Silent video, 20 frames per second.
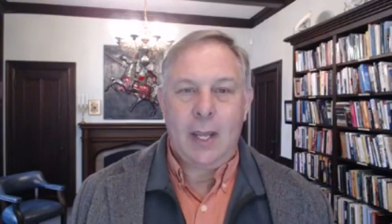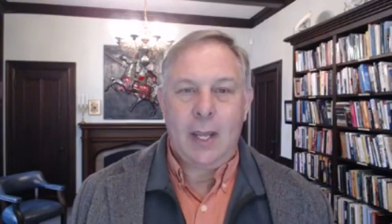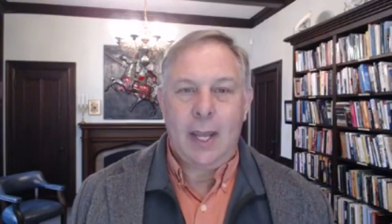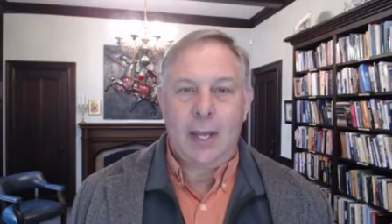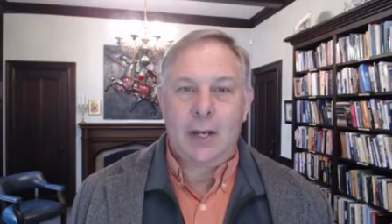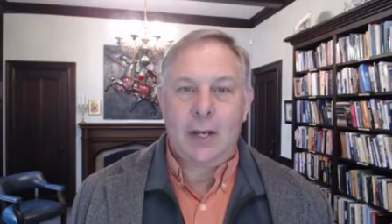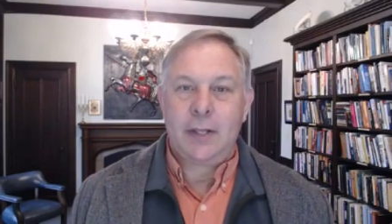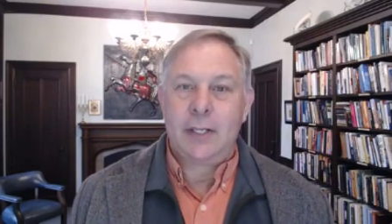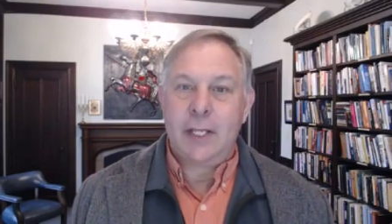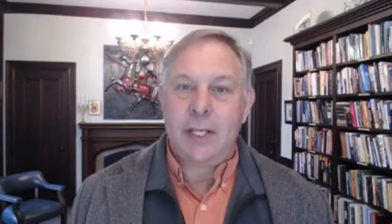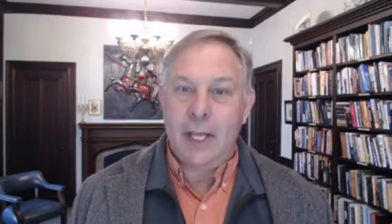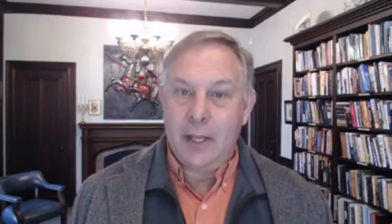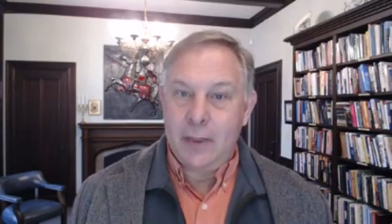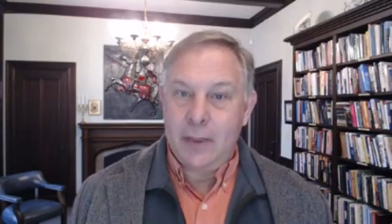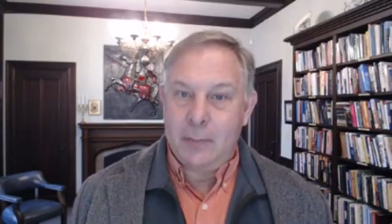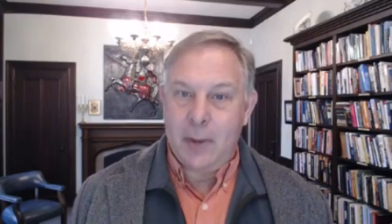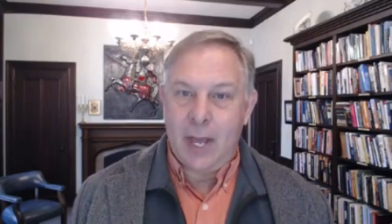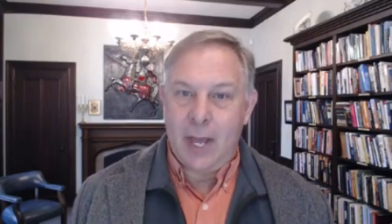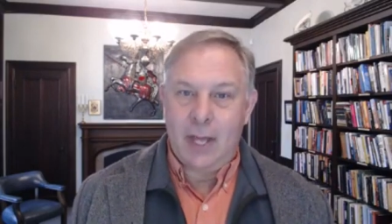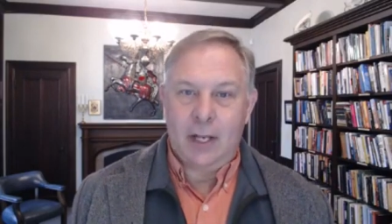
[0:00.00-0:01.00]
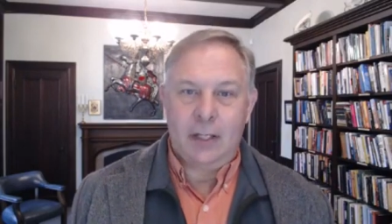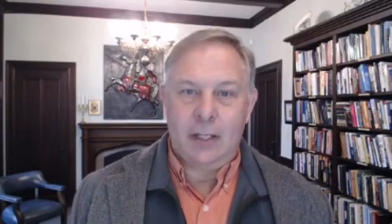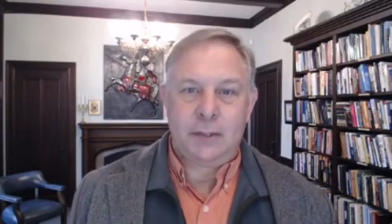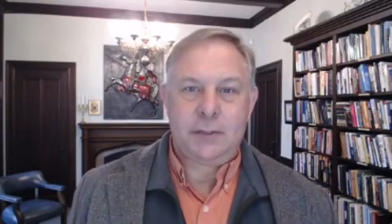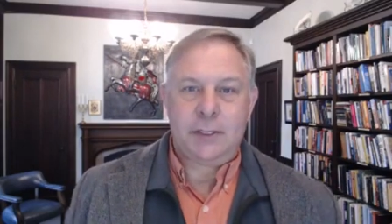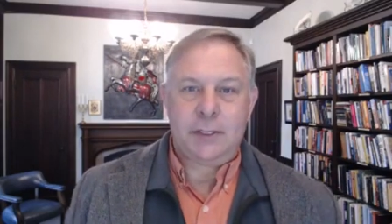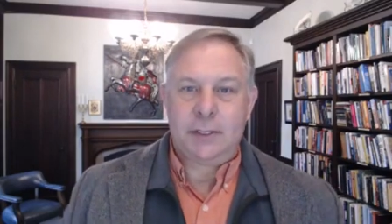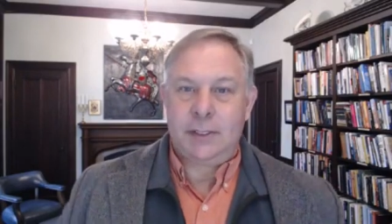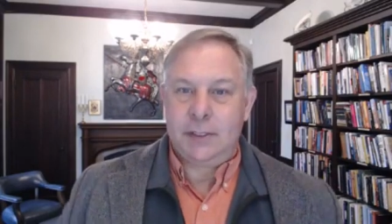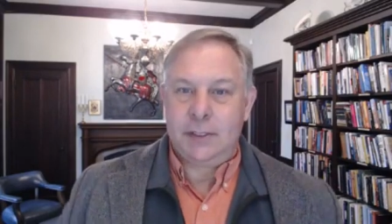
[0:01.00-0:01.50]
And on the day of the battle,
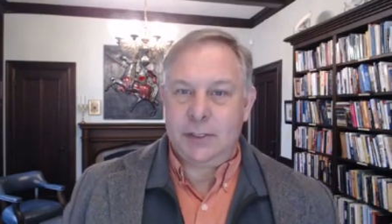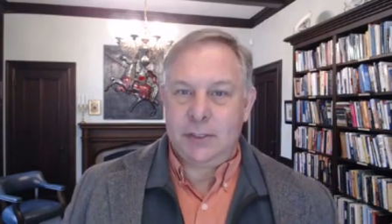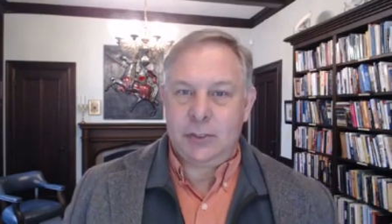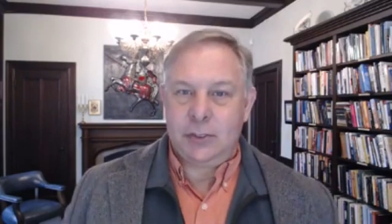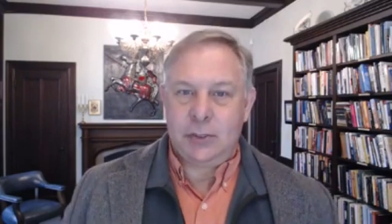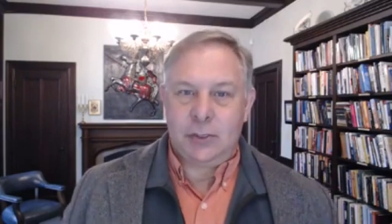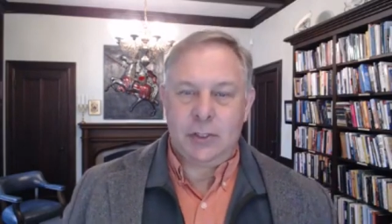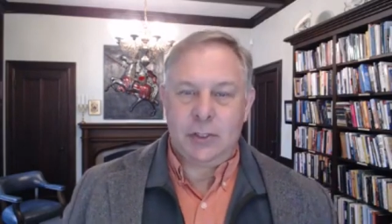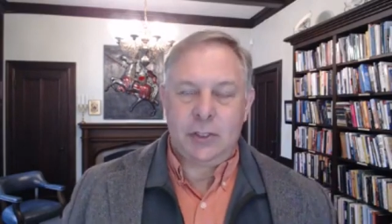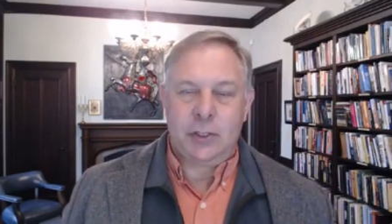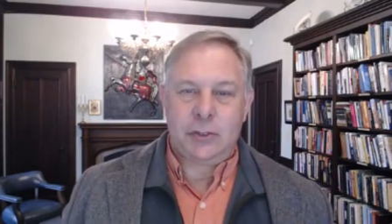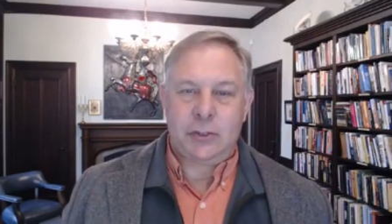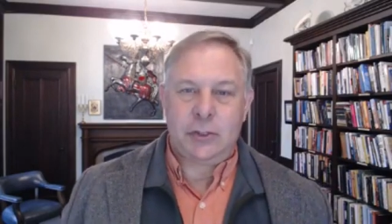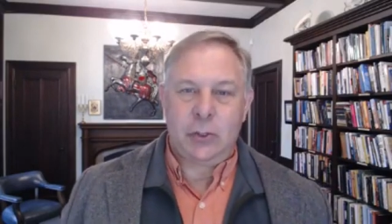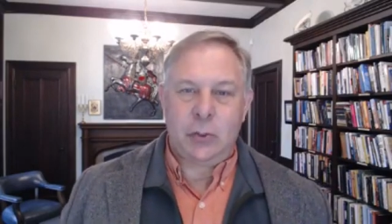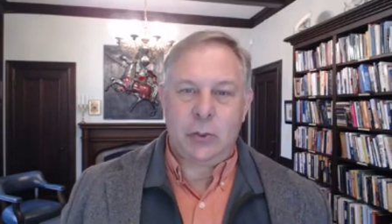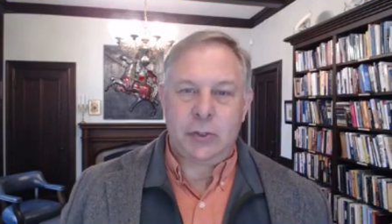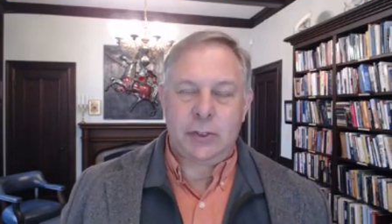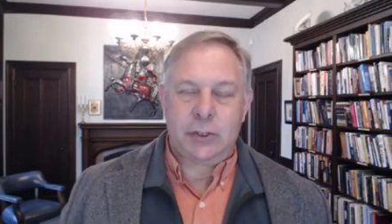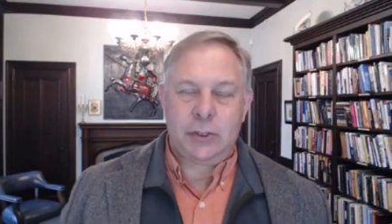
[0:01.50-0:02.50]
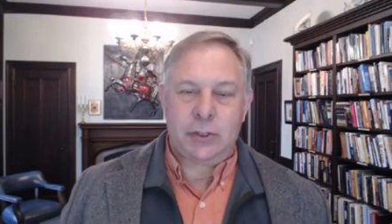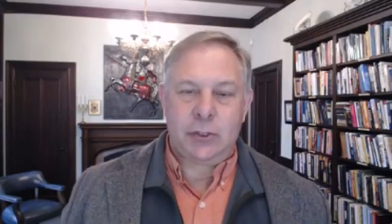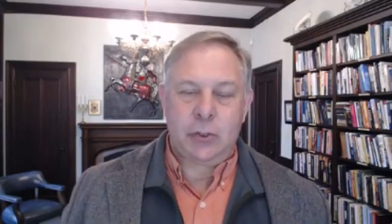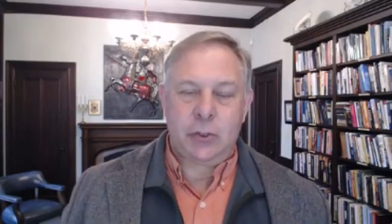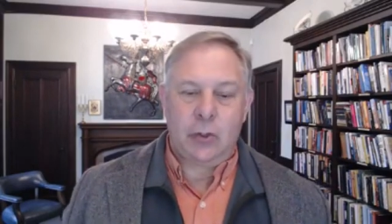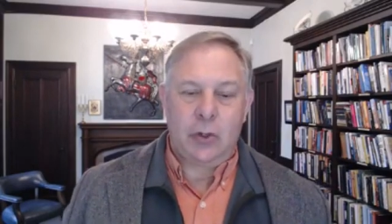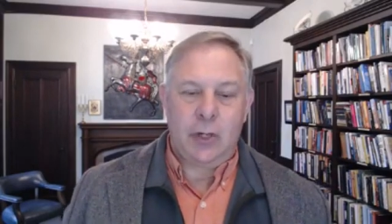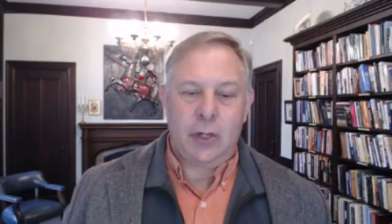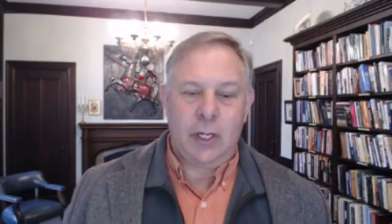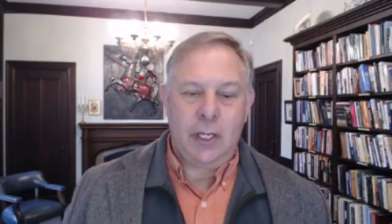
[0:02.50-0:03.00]
so is the
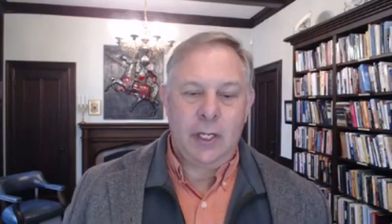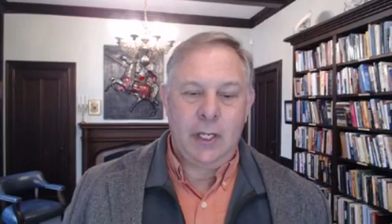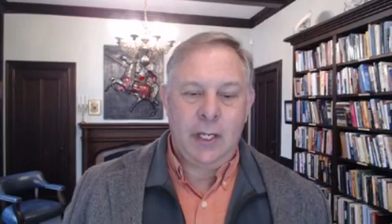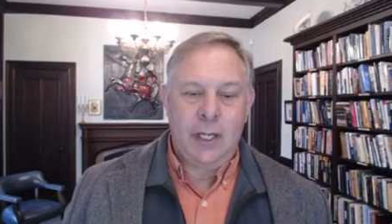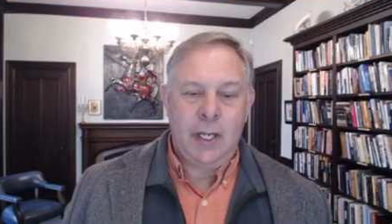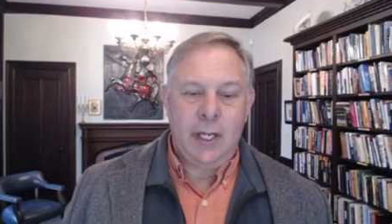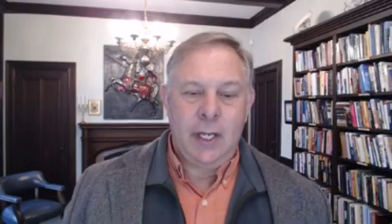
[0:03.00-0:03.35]
story,